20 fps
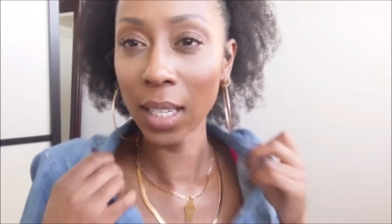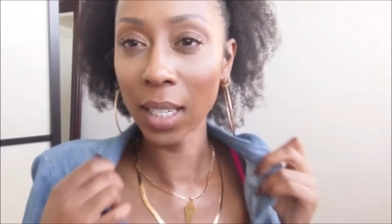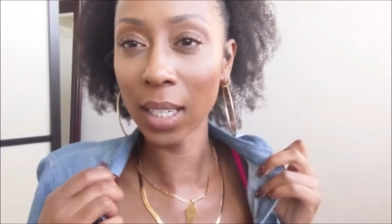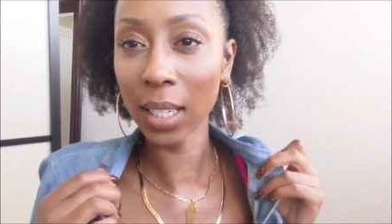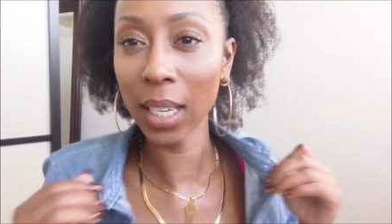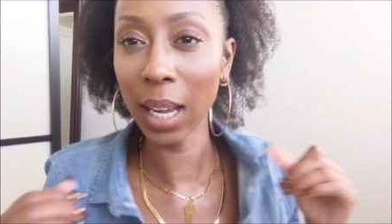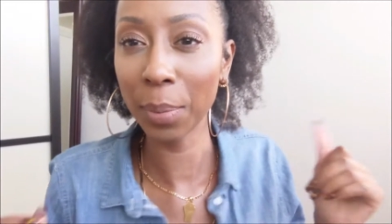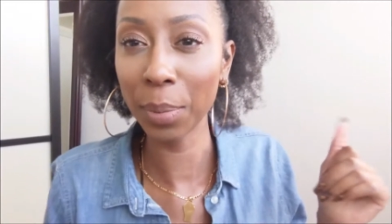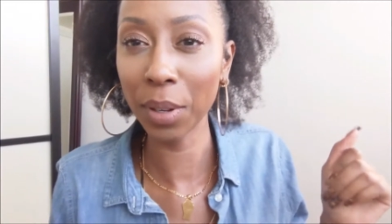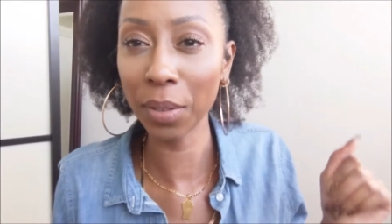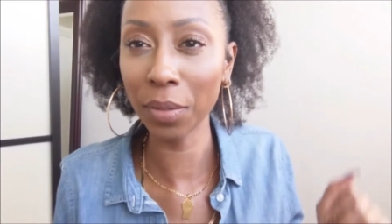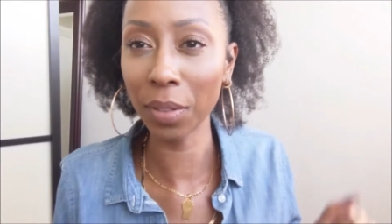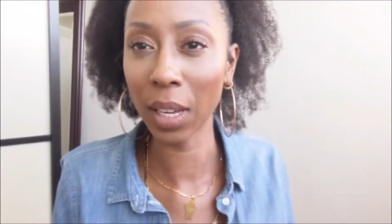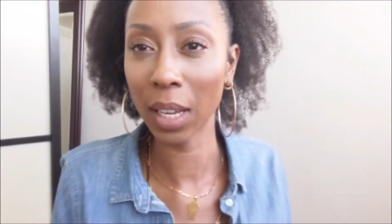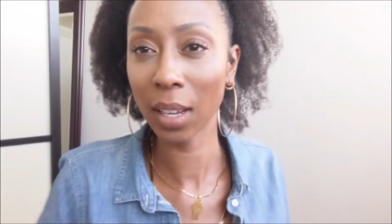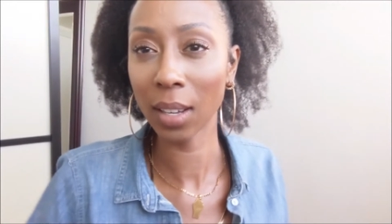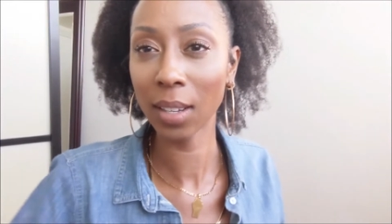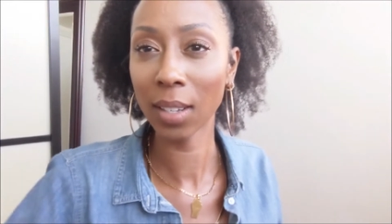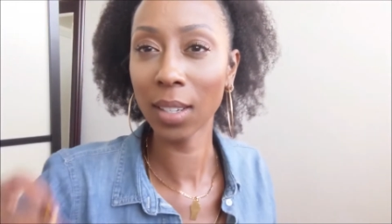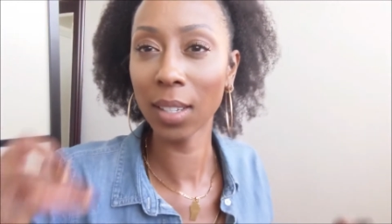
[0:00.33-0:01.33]
Snap your
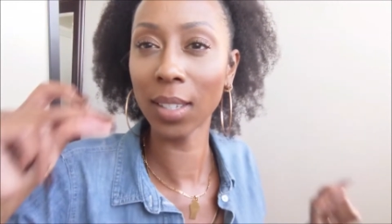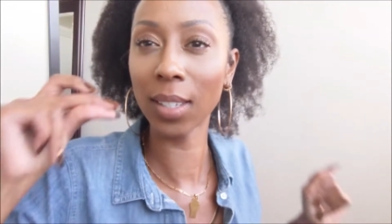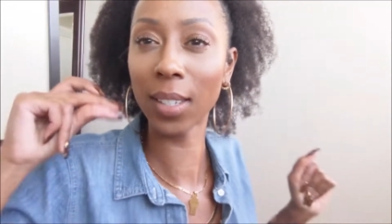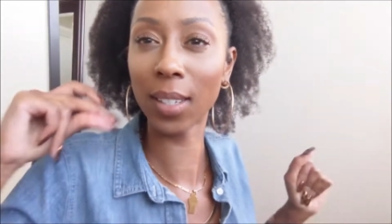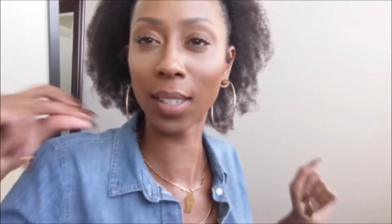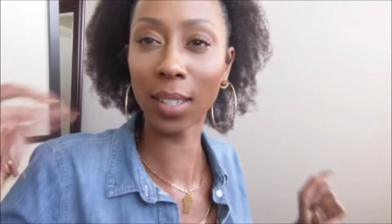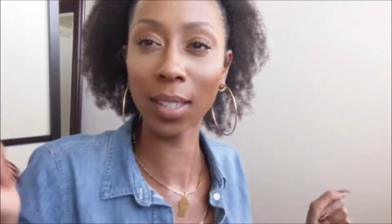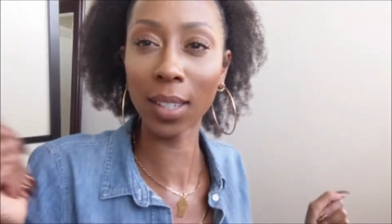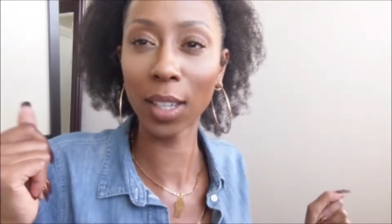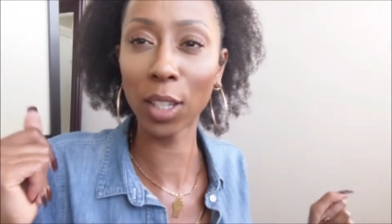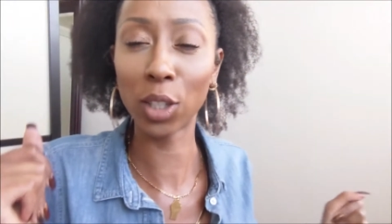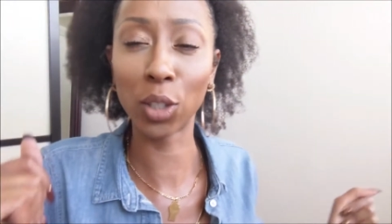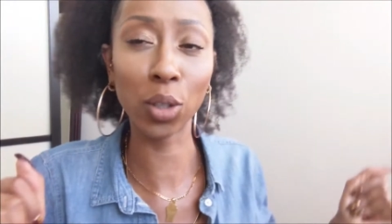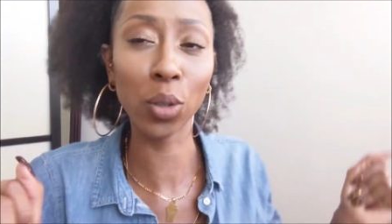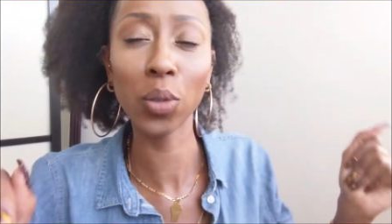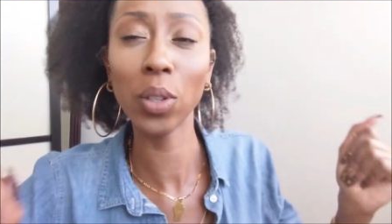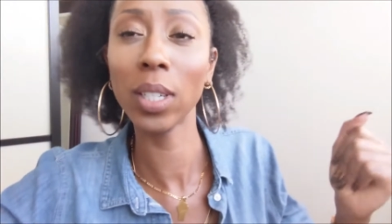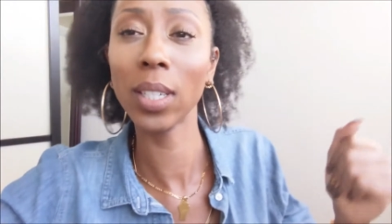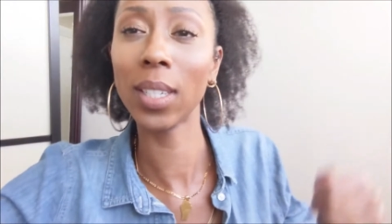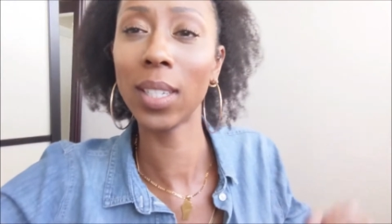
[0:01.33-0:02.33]
fingers,
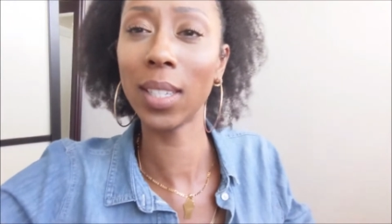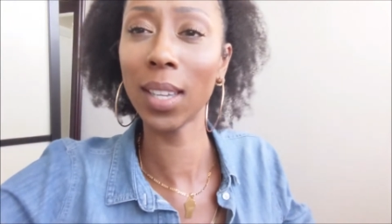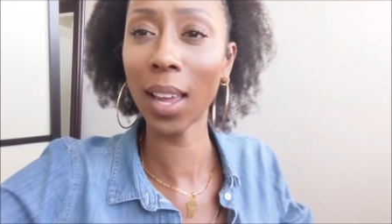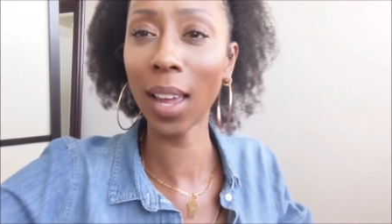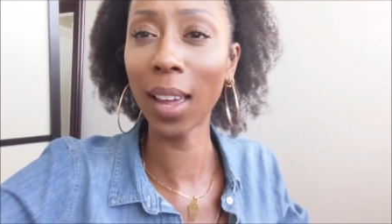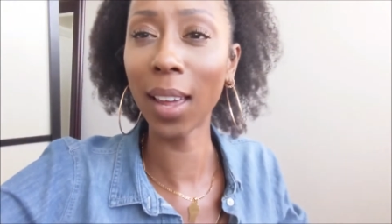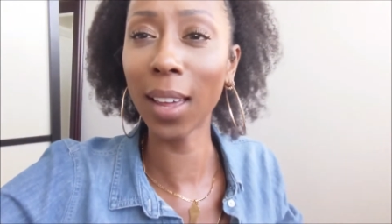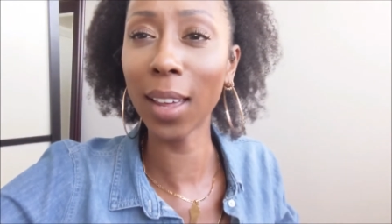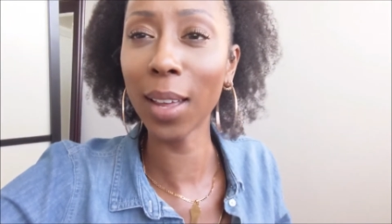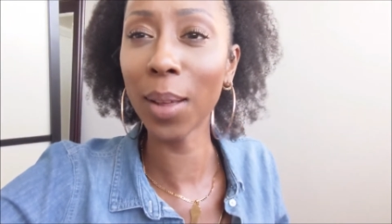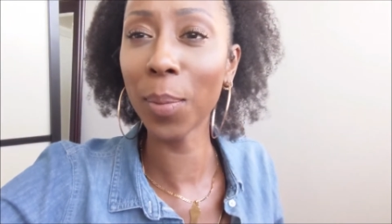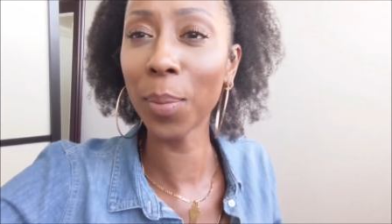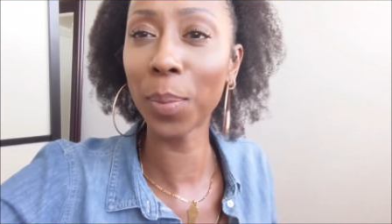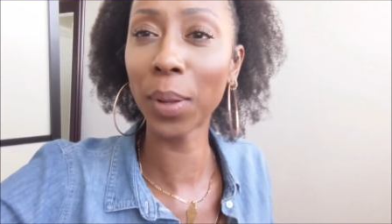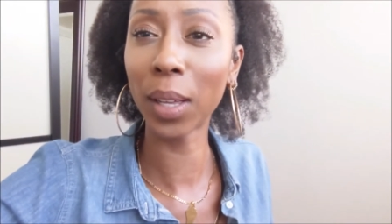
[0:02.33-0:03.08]
do your stamp.